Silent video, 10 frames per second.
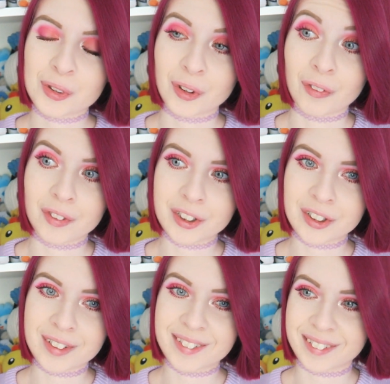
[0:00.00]
also not
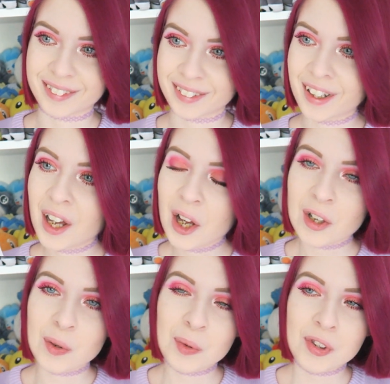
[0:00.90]
finished this.
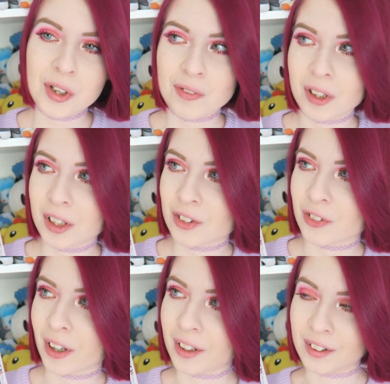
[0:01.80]
You'll see a running
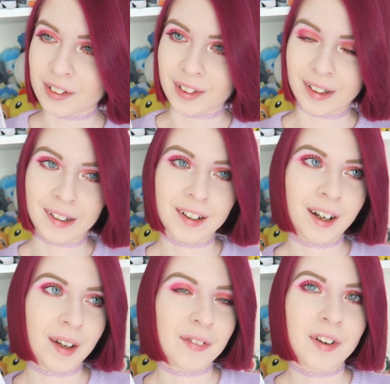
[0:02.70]
trend.
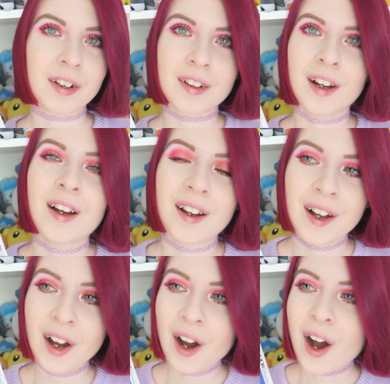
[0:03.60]
I find
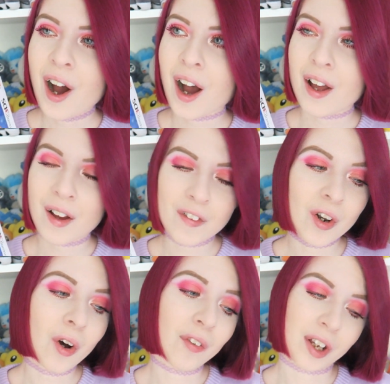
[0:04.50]
I have a
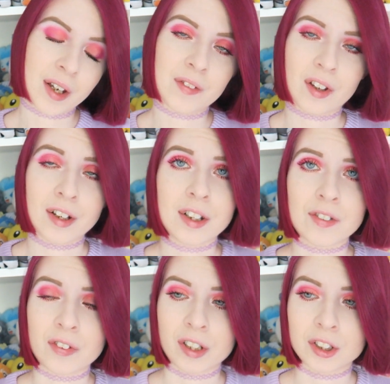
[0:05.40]
lot of games that I need
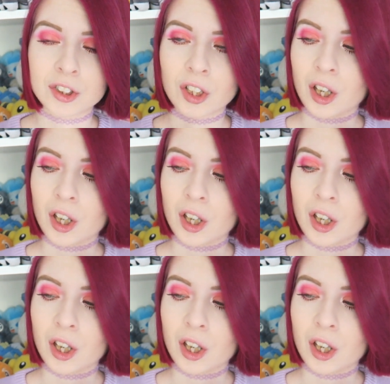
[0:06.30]
to finish.